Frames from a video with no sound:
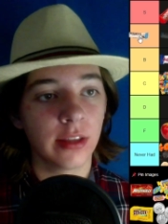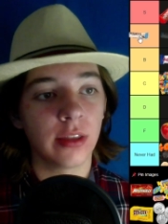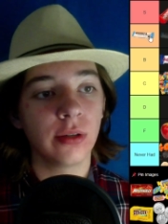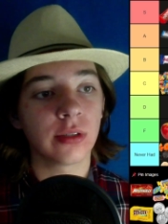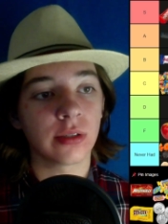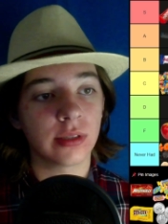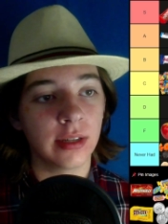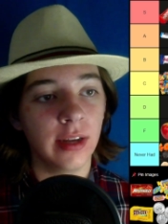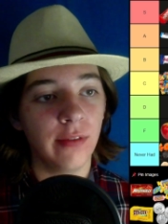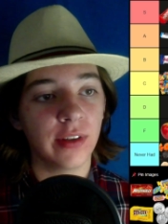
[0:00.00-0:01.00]
Those are
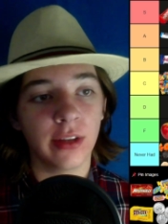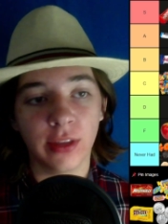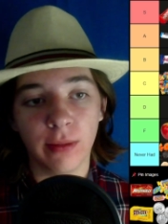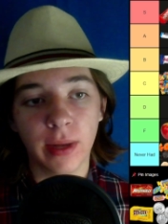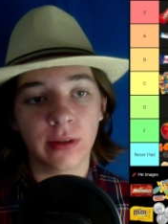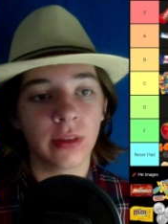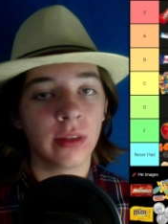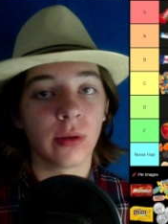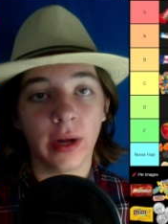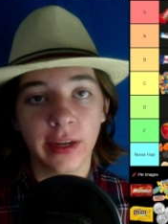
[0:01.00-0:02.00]
significantly better than
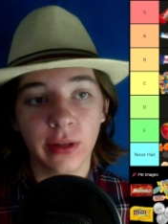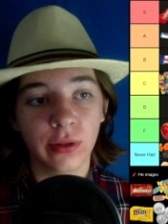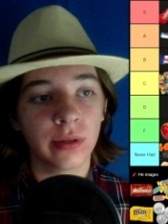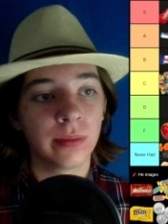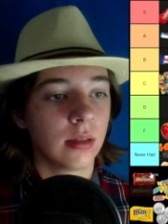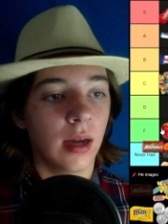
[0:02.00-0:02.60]
the regular.